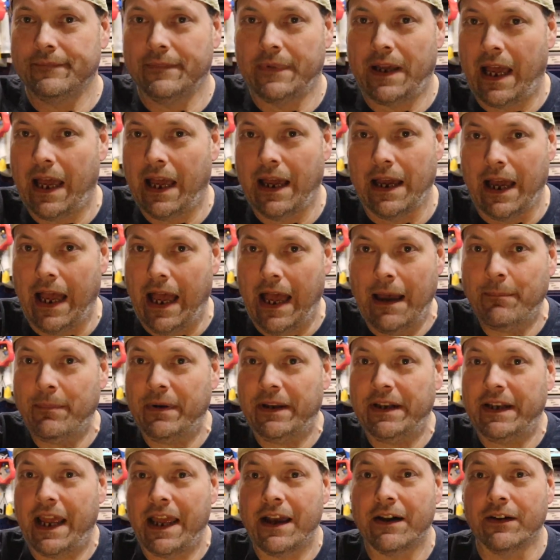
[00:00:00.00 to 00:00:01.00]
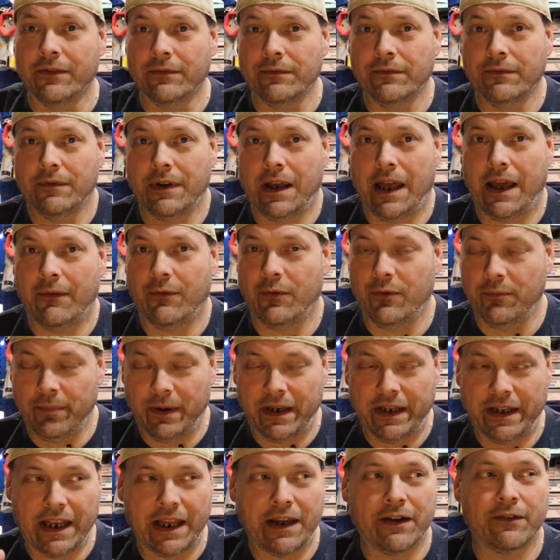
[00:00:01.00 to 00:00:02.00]
I, I'd be down. I would
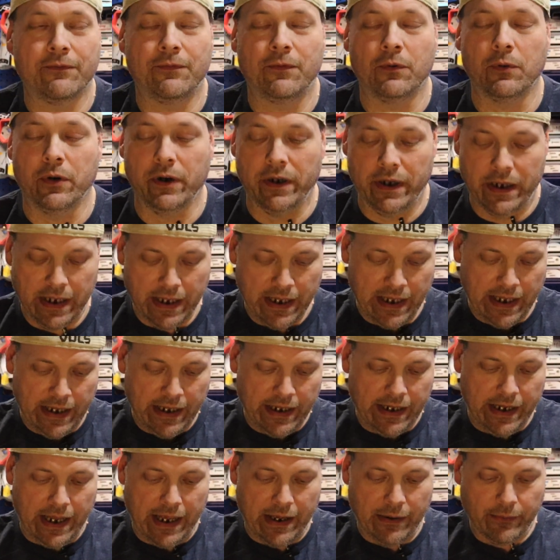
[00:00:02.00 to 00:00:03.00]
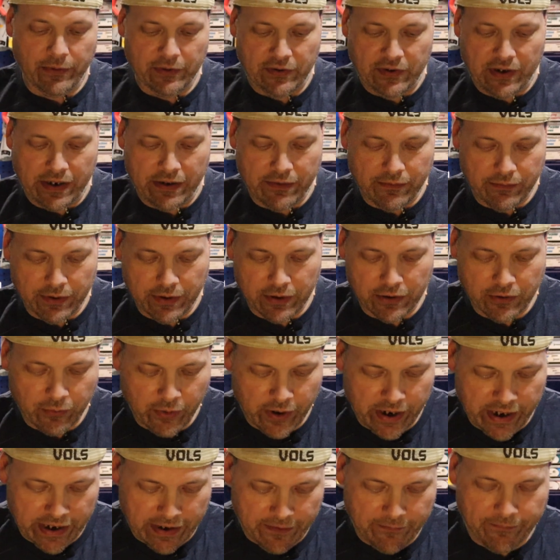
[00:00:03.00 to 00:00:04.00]
be down for it. Now, I will tell you real
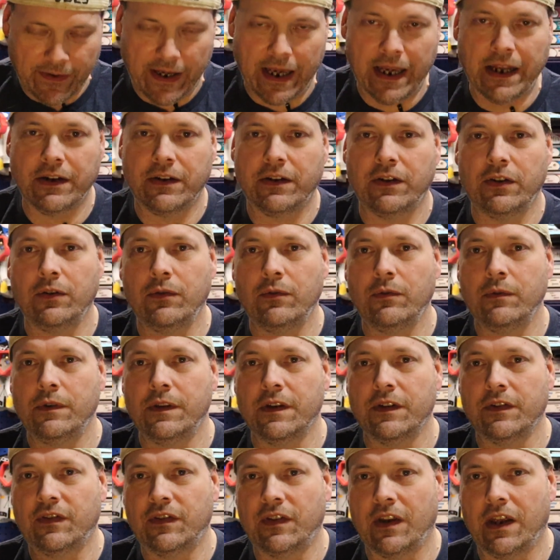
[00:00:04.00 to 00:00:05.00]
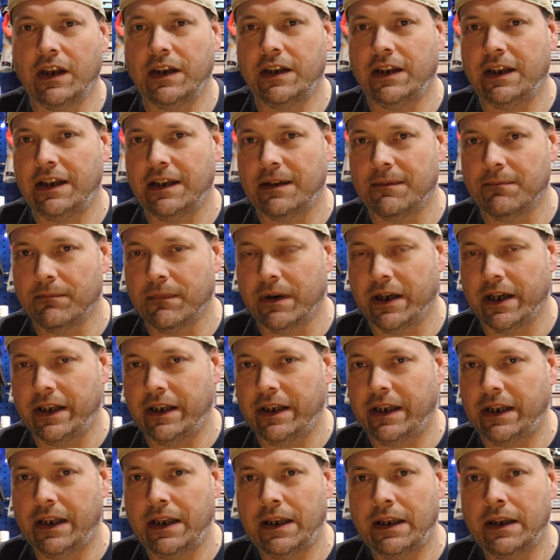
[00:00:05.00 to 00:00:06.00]
quick, if I do the Sunday and
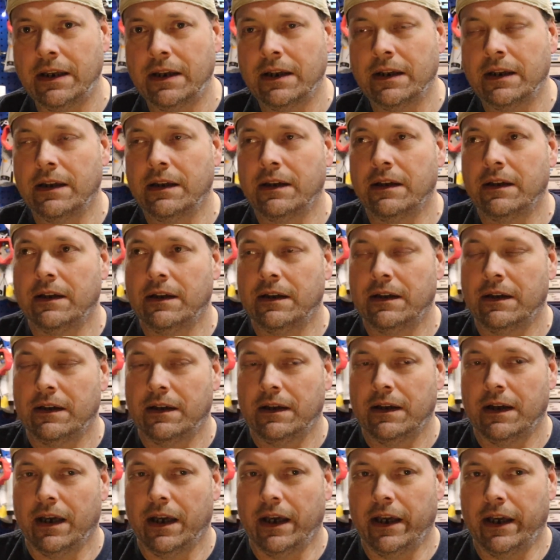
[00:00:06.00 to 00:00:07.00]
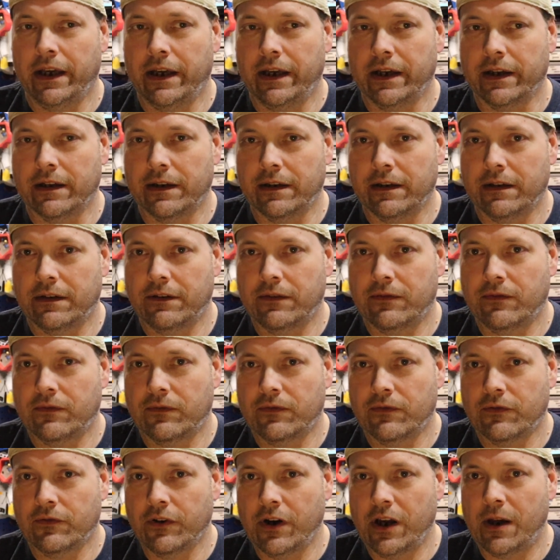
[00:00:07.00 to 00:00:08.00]
Monday uh,
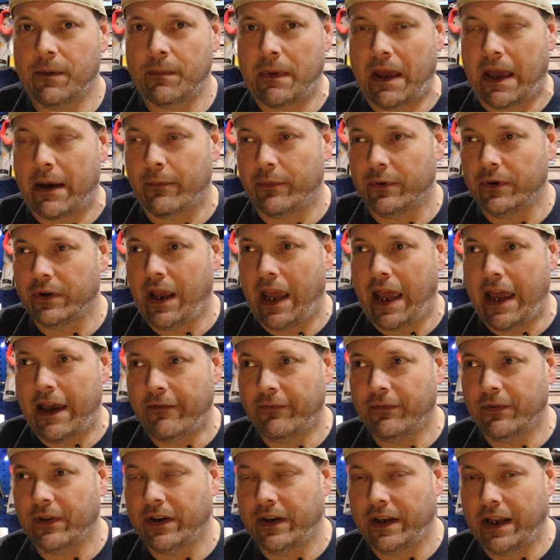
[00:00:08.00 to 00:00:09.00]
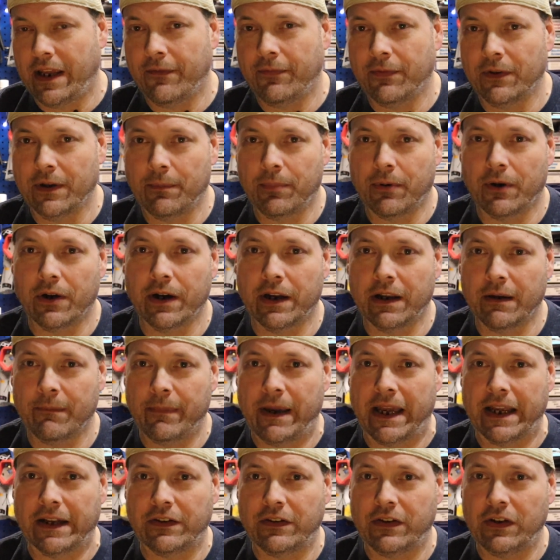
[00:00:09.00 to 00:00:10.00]
trip, I would have to definitely probably come
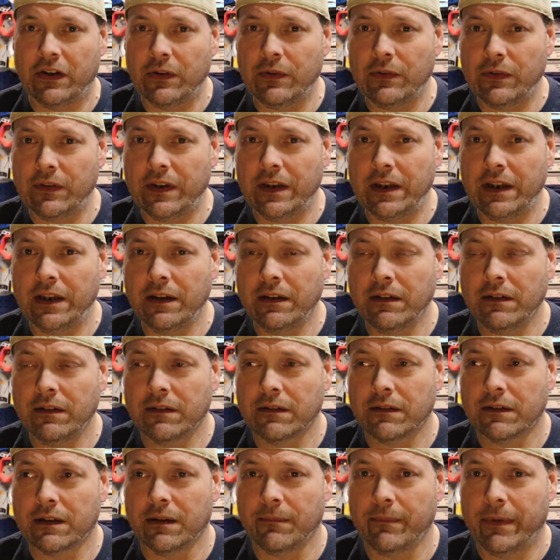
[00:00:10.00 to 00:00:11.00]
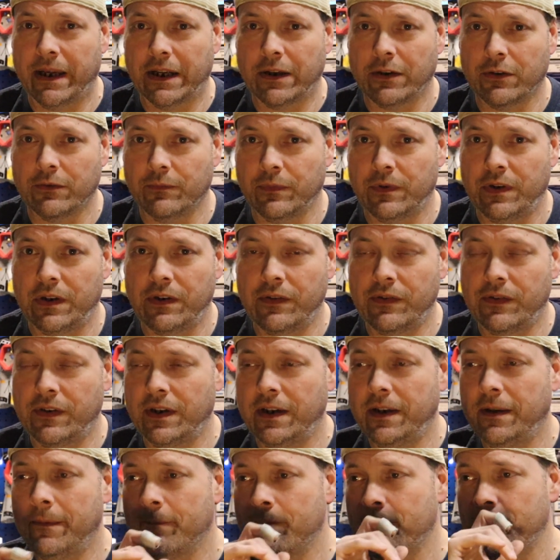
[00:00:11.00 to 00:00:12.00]
back Tuesday, come back home
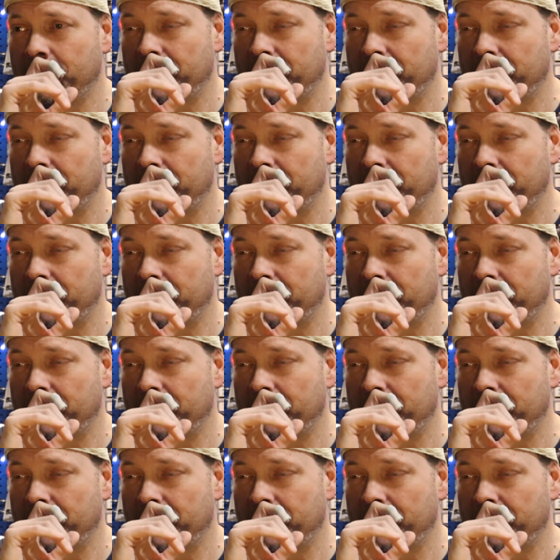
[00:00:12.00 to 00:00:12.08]
Tuesday.